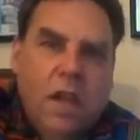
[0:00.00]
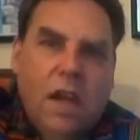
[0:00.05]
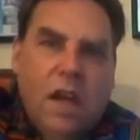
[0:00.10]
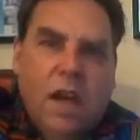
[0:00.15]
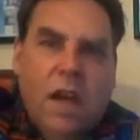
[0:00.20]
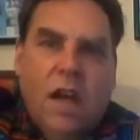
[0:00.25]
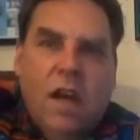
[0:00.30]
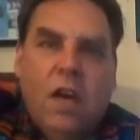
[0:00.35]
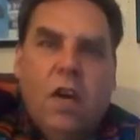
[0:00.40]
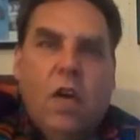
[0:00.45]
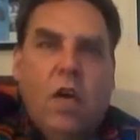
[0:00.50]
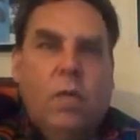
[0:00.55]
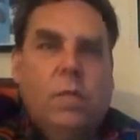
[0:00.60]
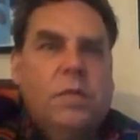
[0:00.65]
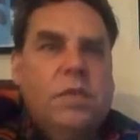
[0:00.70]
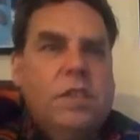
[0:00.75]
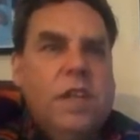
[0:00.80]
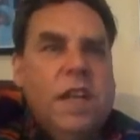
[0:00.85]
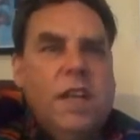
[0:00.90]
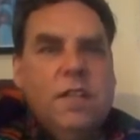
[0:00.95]

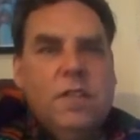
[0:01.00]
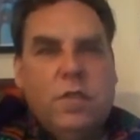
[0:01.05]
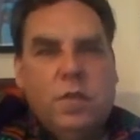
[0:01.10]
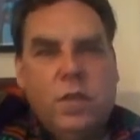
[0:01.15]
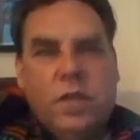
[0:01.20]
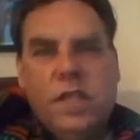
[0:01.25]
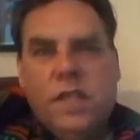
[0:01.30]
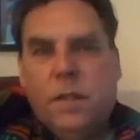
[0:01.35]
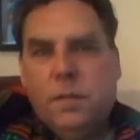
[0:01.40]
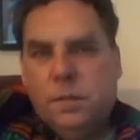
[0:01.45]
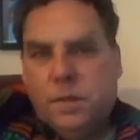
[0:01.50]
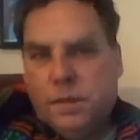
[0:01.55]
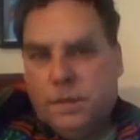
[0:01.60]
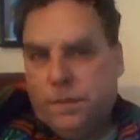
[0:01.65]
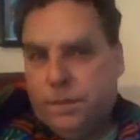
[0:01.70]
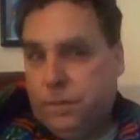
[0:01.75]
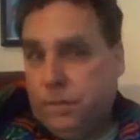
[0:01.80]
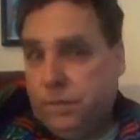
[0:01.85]
hopes, and dreams.